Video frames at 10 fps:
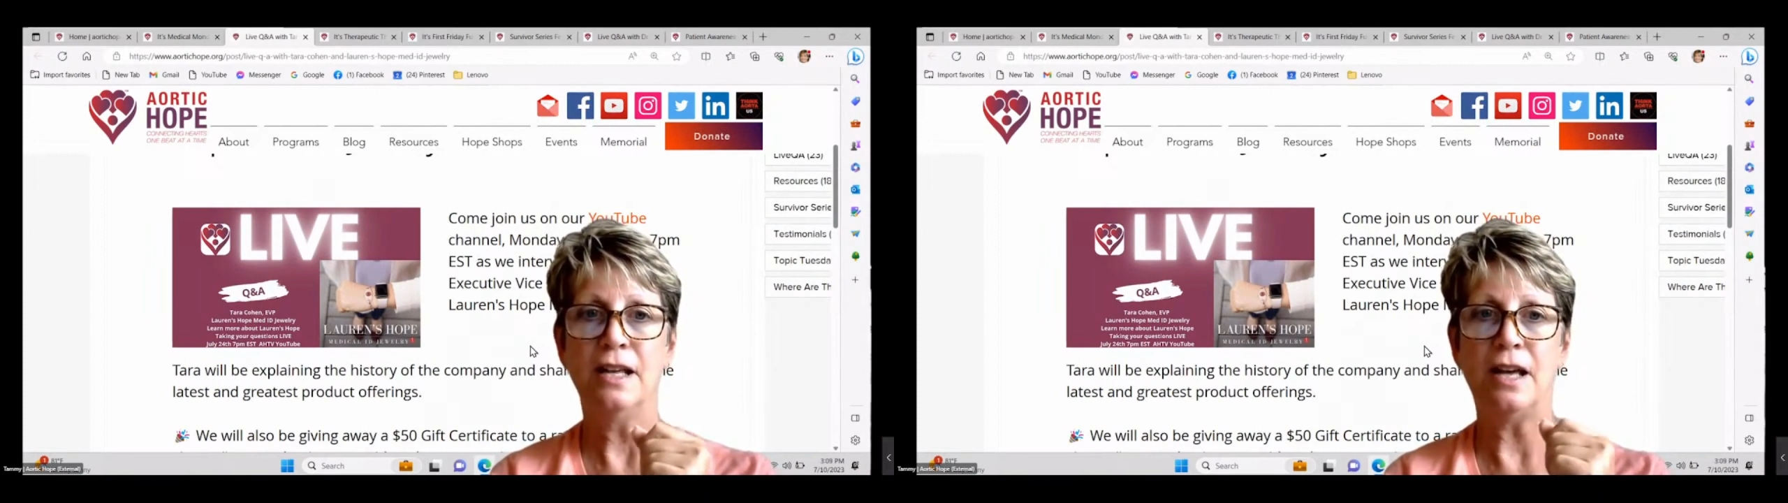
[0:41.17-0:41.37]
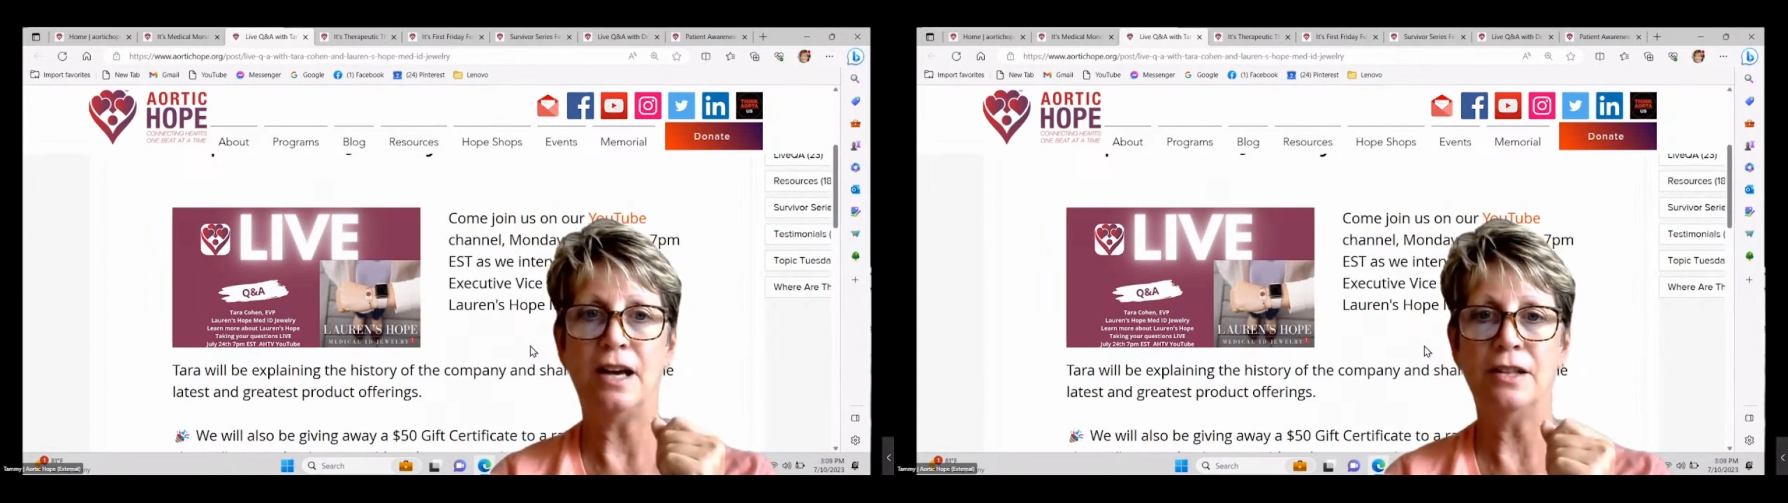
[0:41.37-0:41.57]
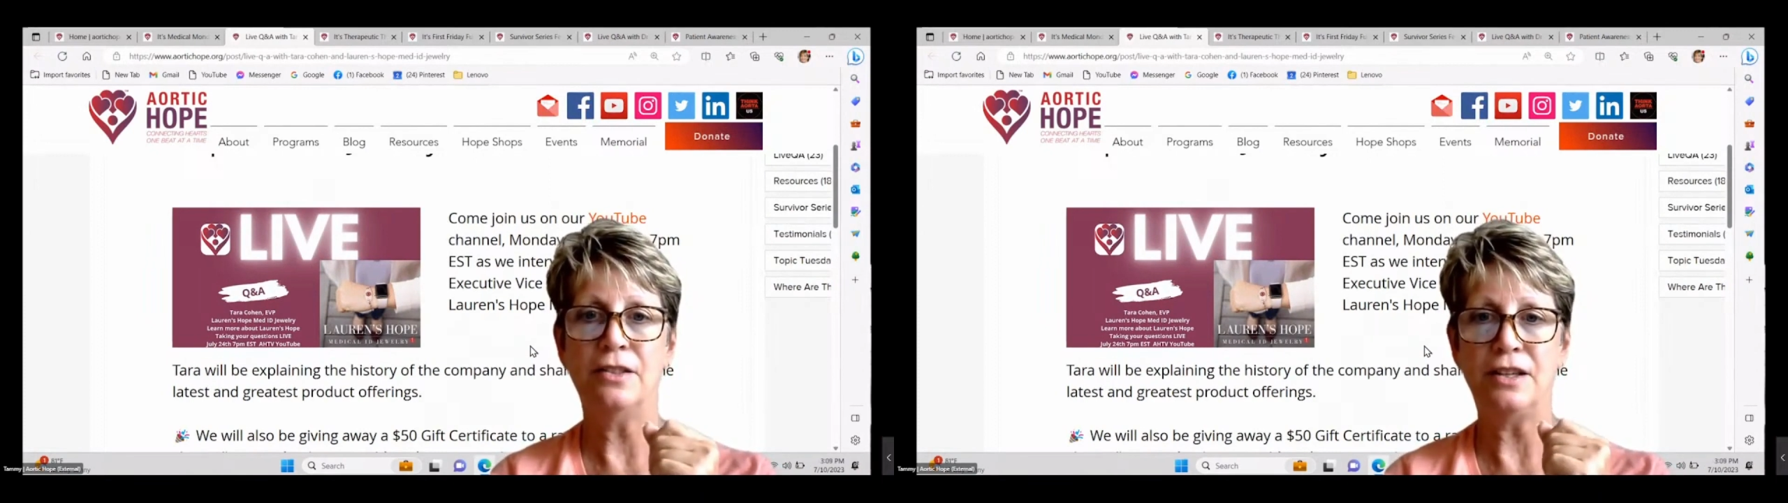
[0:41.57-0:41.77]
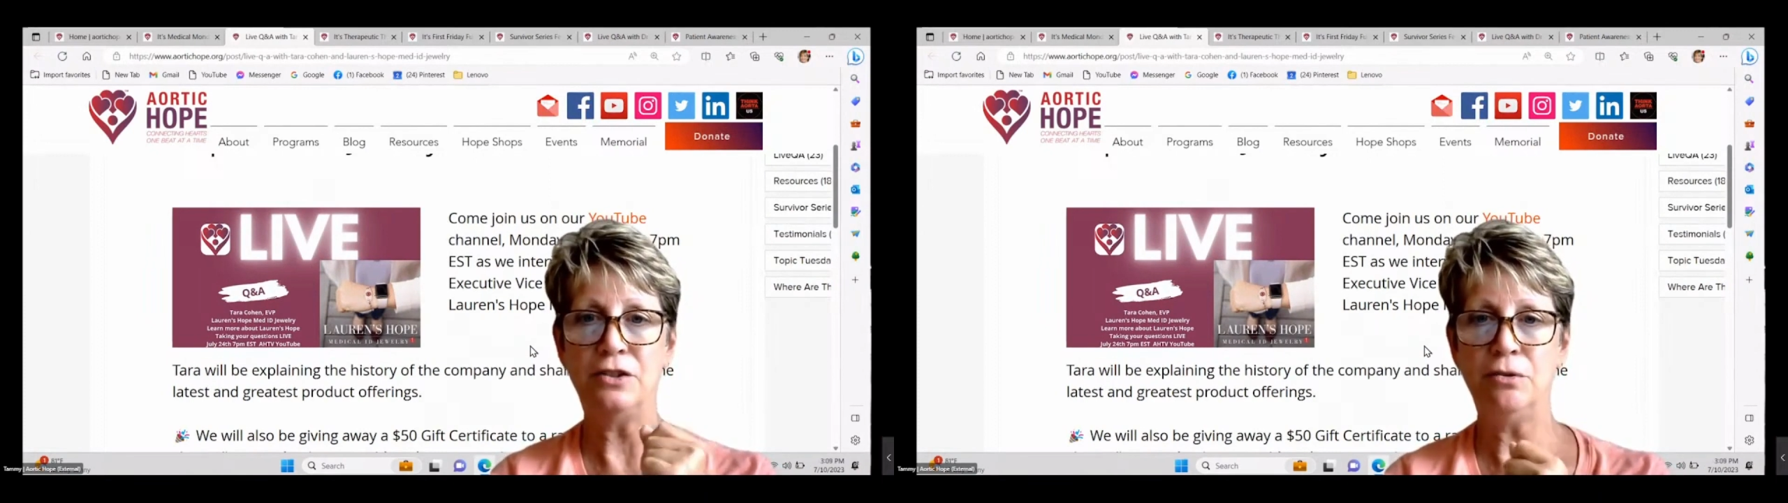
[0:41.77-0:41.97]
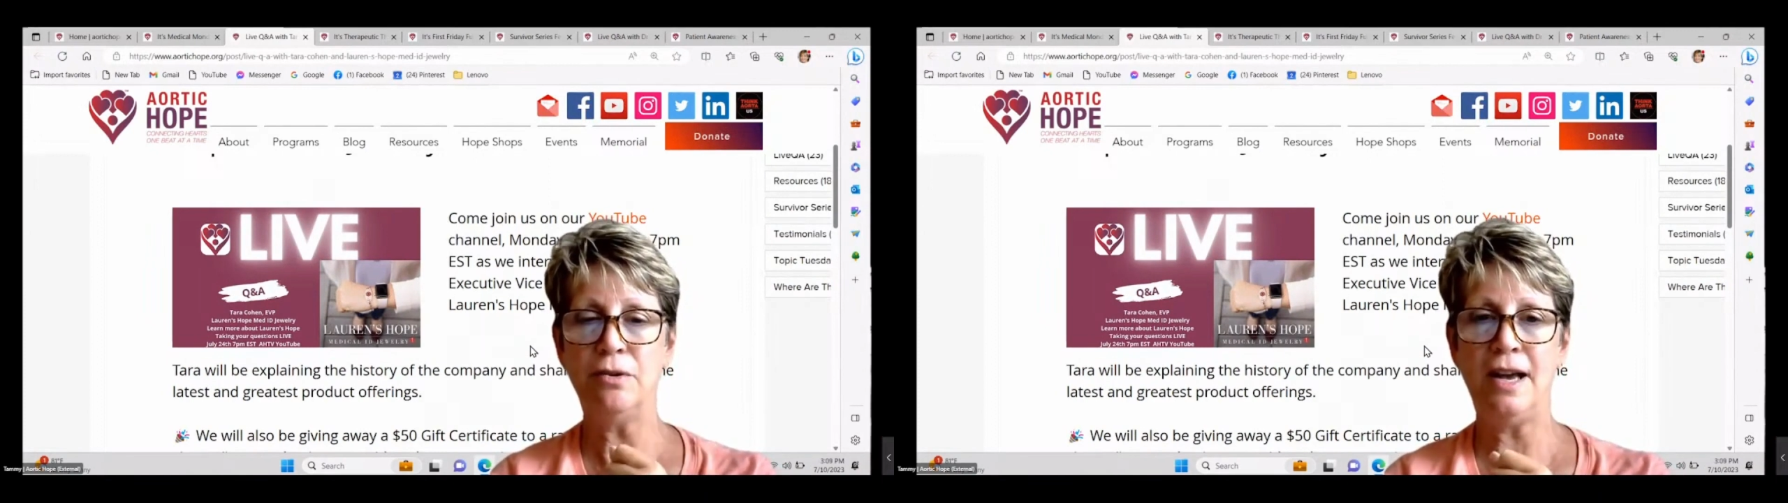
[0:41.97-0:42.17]
Uh, they
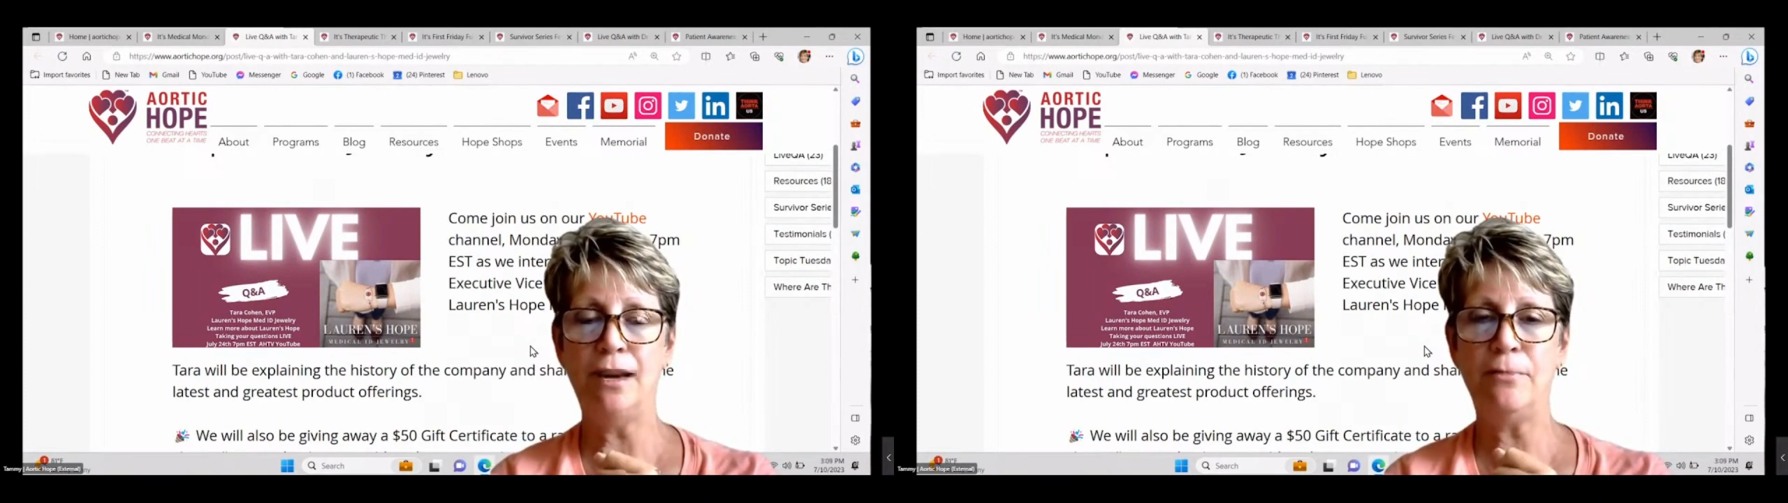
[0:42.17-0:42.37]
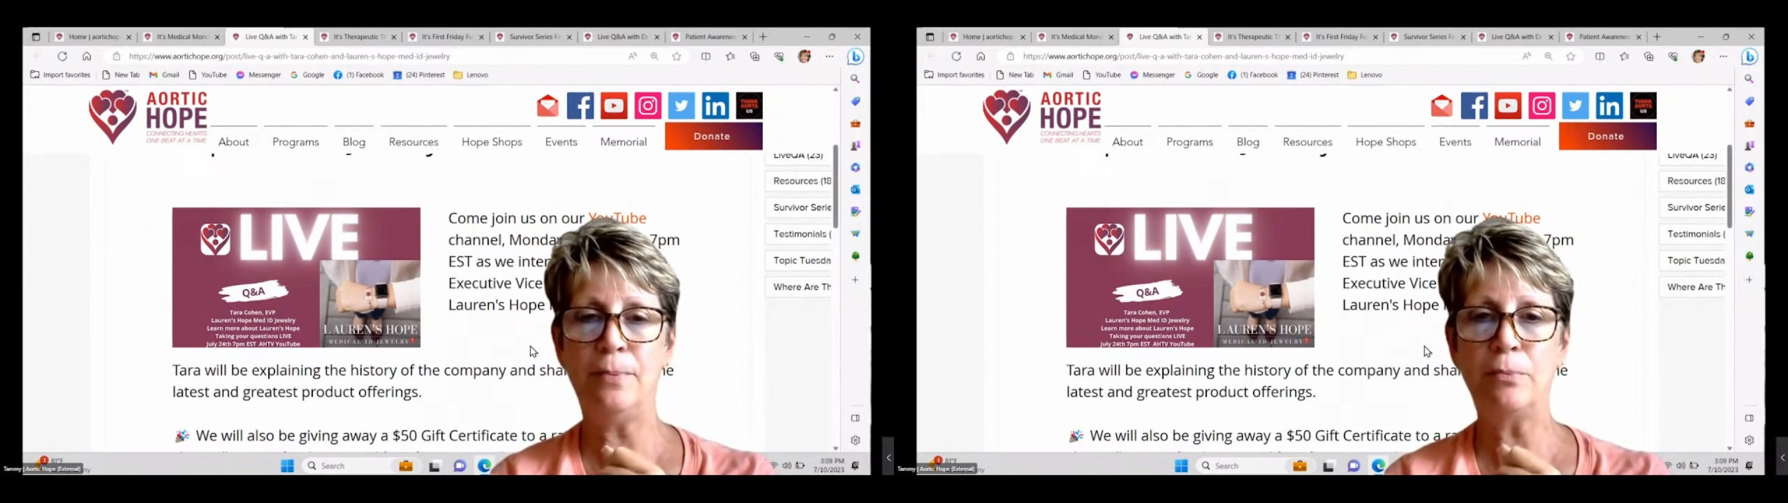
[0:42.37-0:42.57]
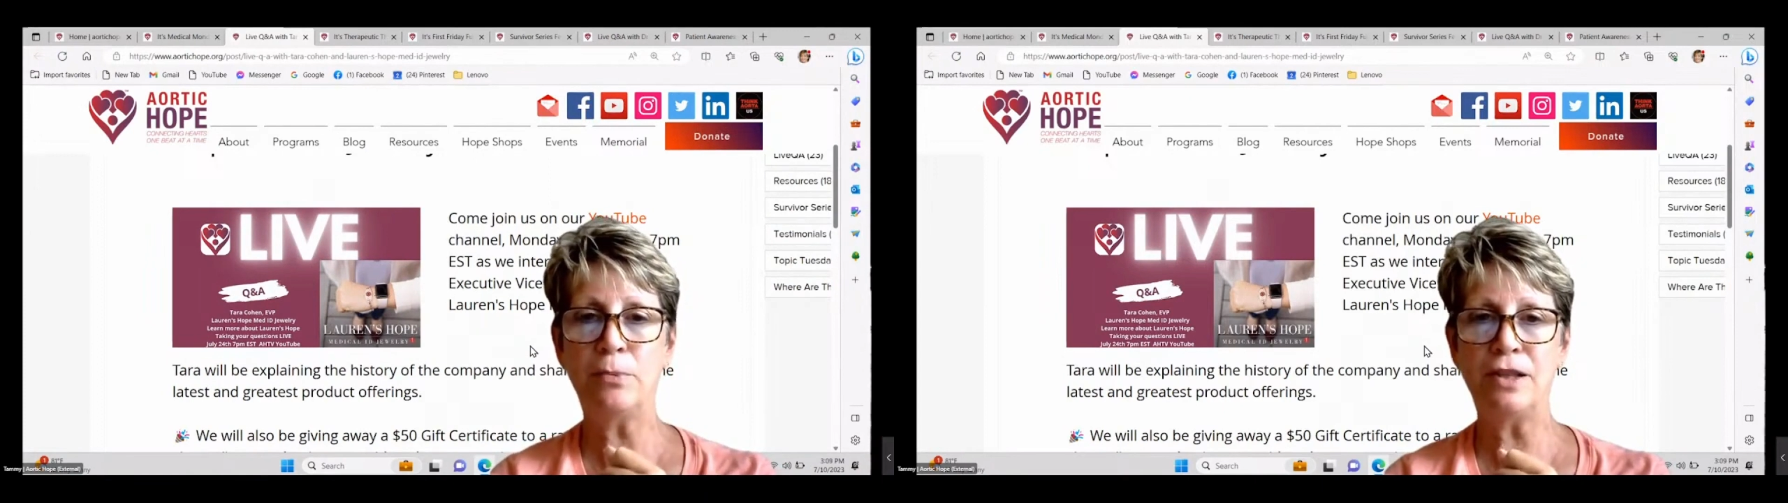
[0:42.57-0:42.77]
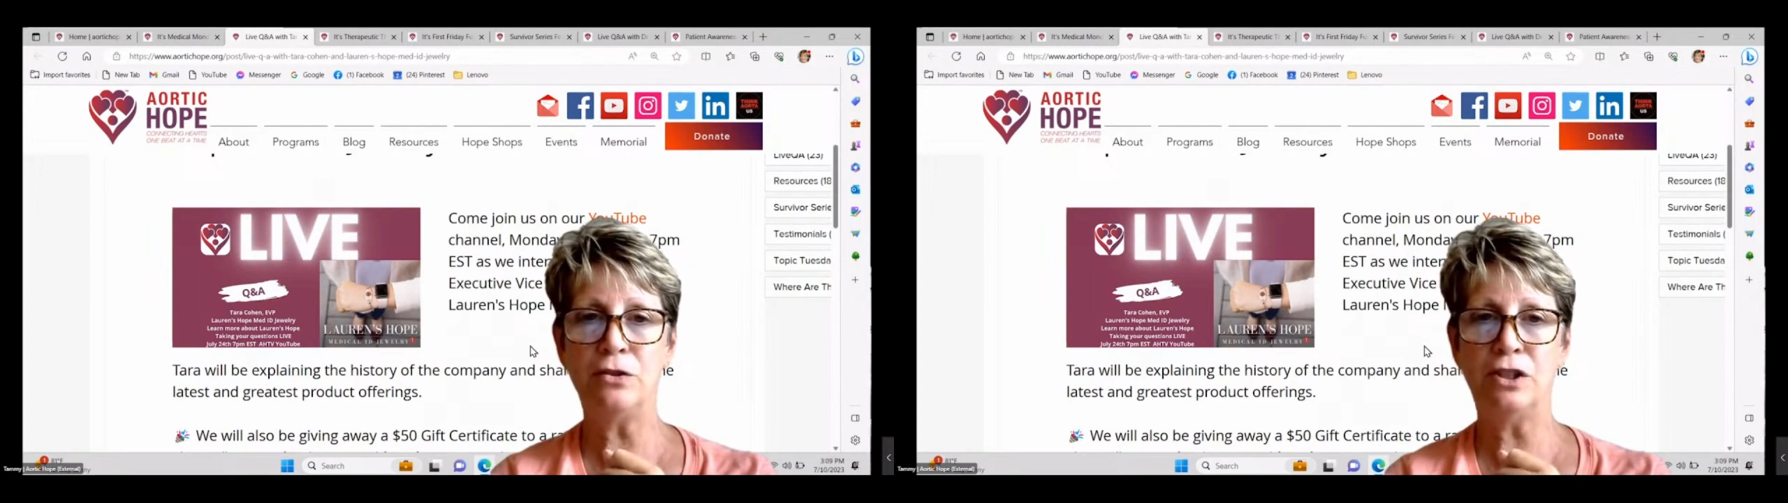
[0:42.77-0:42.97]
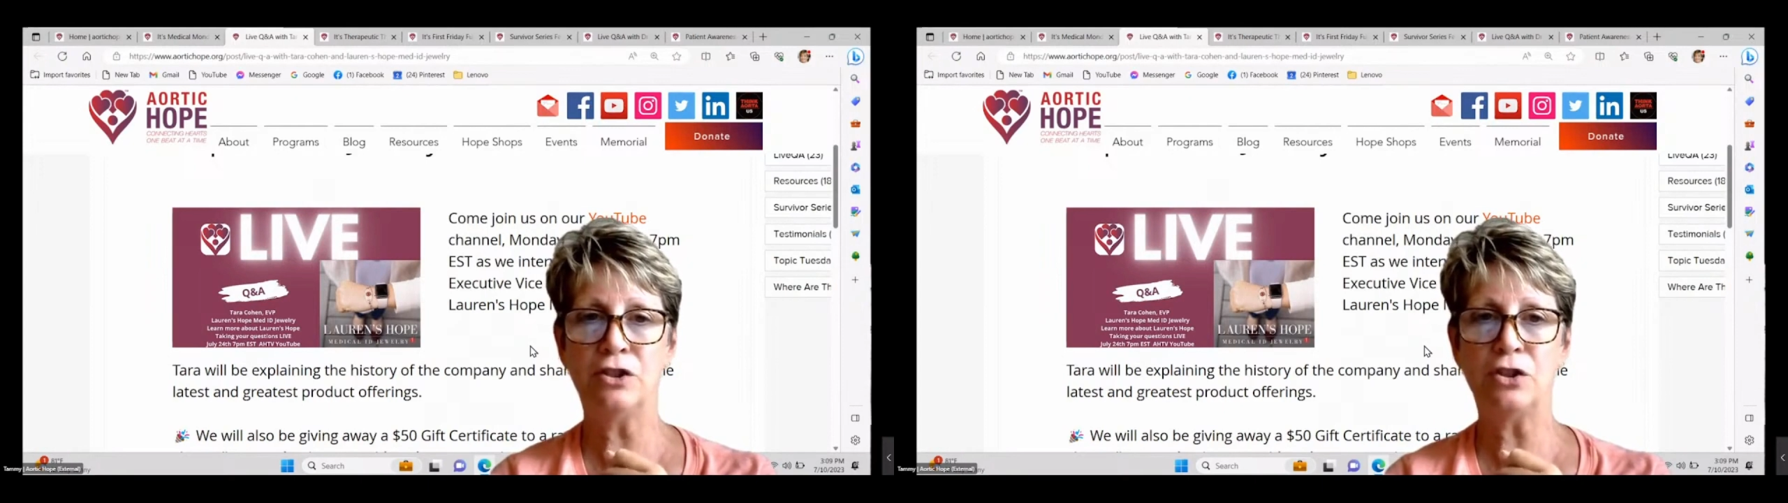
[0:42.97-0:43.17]
do have people that
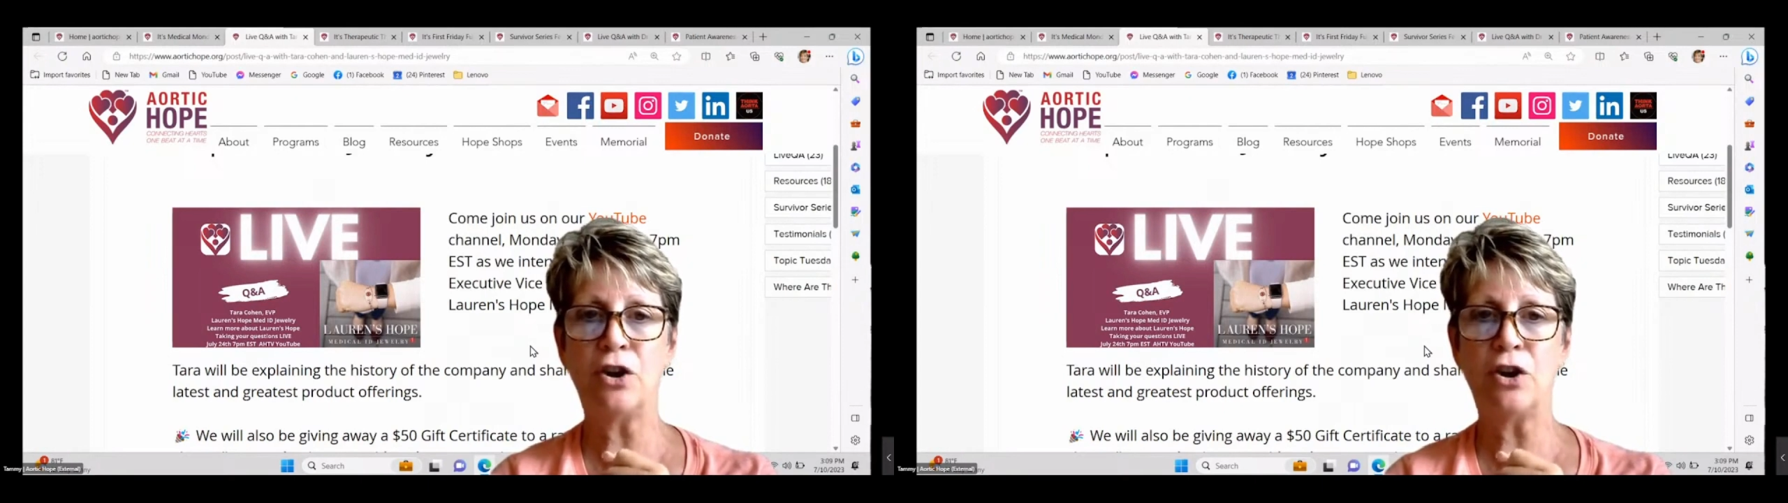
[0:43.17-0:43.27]
you can